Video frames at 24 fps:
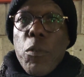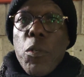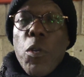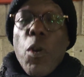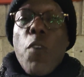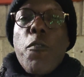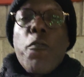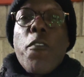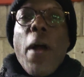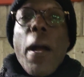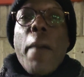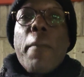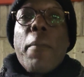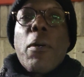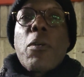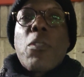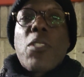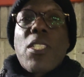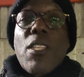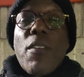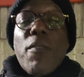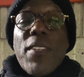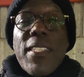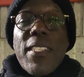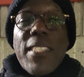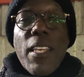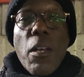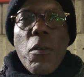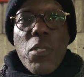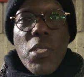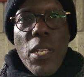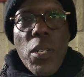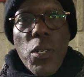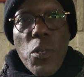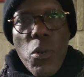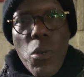We offer about
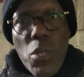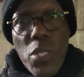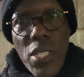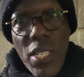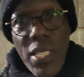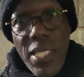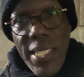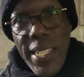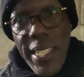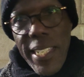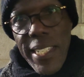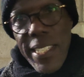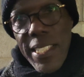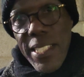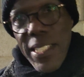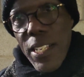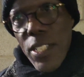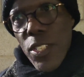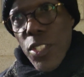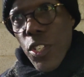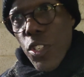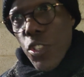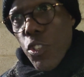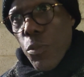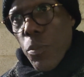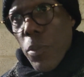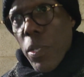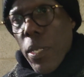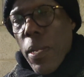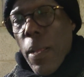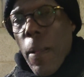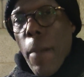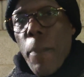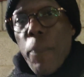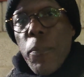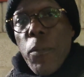7,000 courses, ladies and
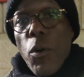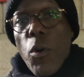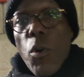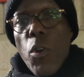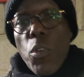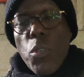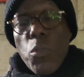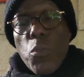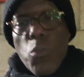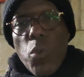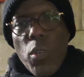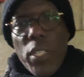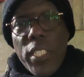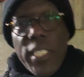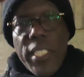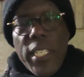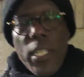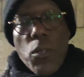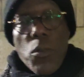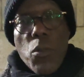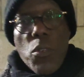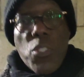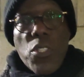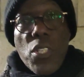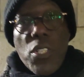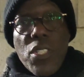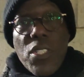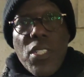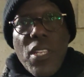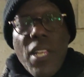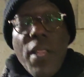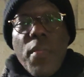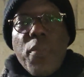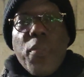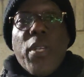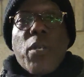gentlemen, all quality
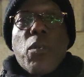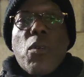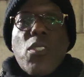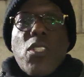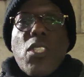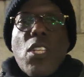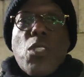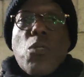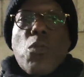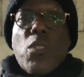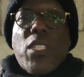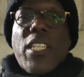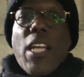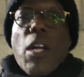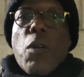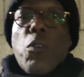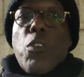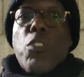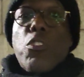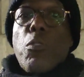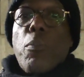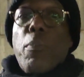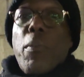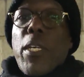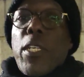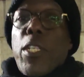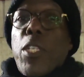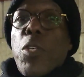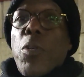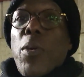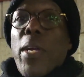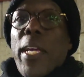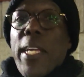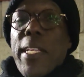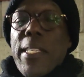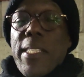courses, the courses which are going to
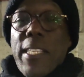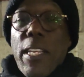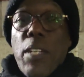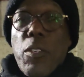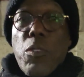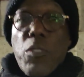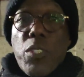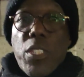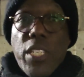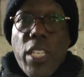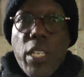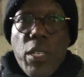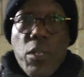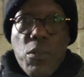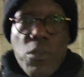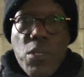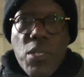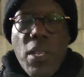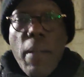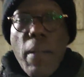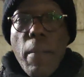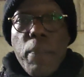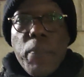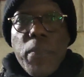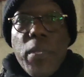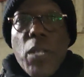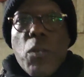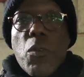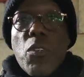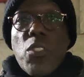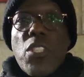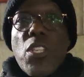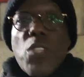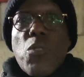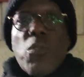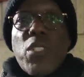make you heads and not tails, the
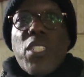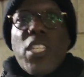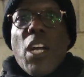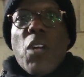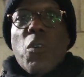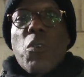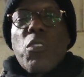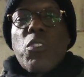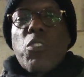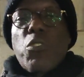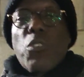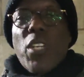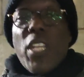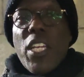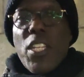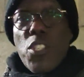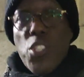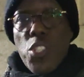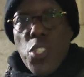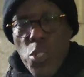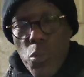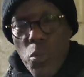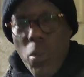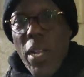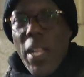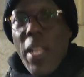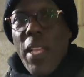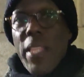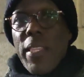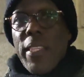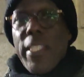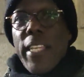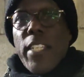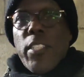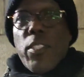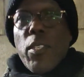courses which are going to ensure
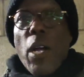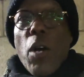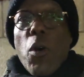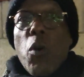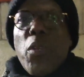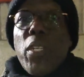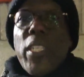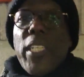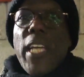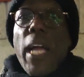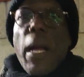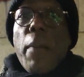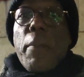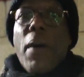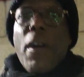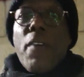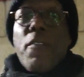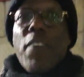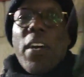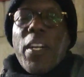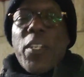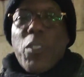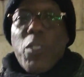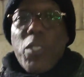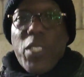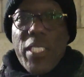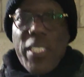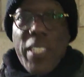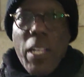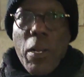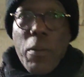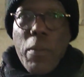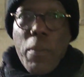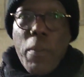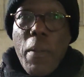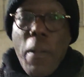that you are only above and
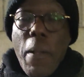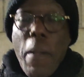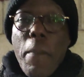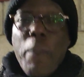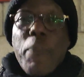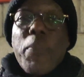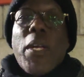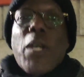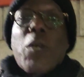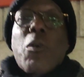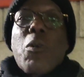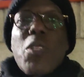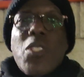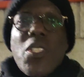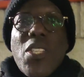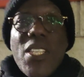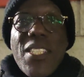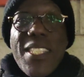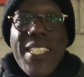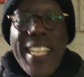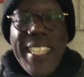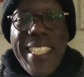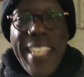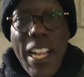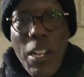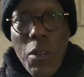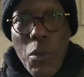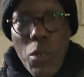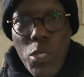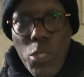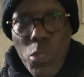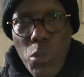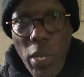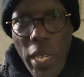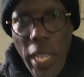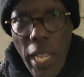not down, the courses that are
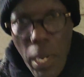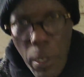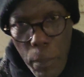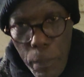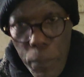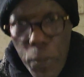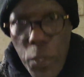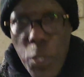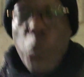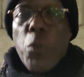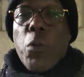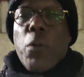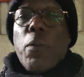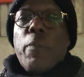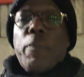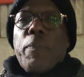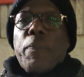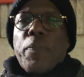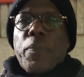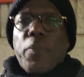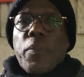going to help you